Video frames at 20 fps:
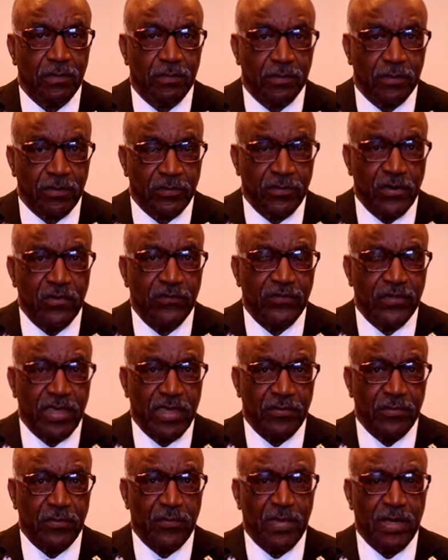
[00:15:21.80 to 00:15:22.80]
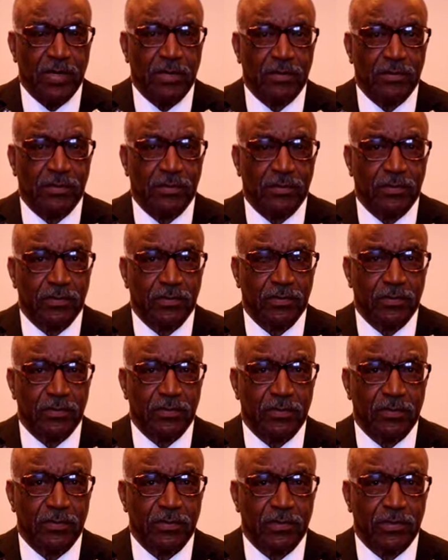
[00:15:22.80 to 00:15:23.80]
yes. the birth came about
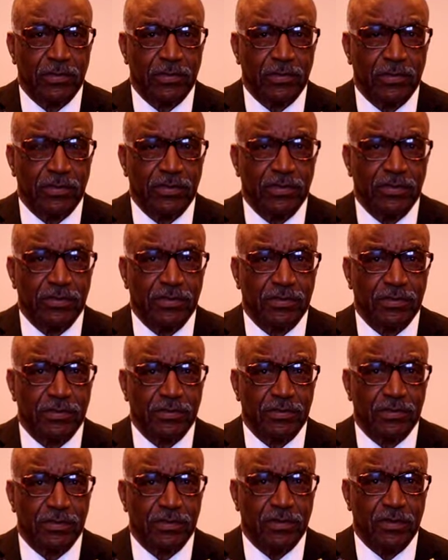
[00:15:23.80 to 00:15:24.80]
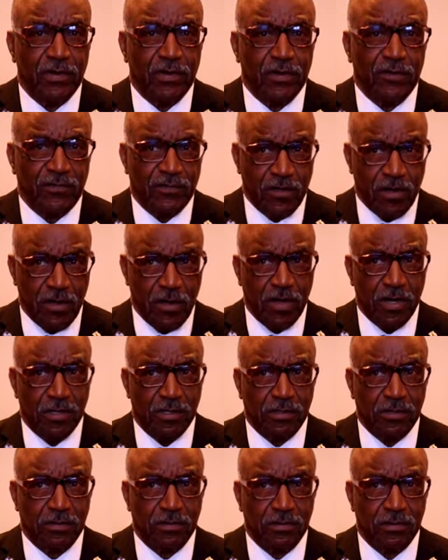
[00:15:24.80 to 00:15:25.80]
because yes. of
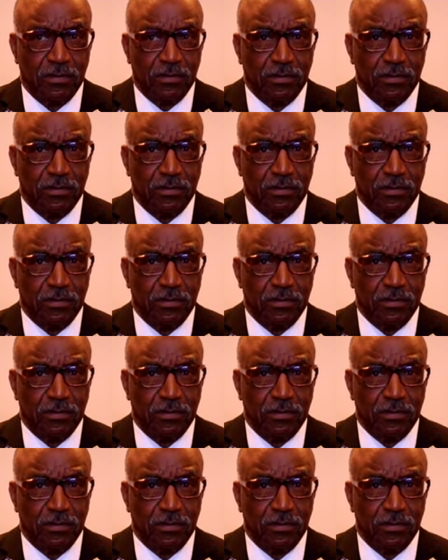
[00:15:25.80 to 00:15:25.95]
God.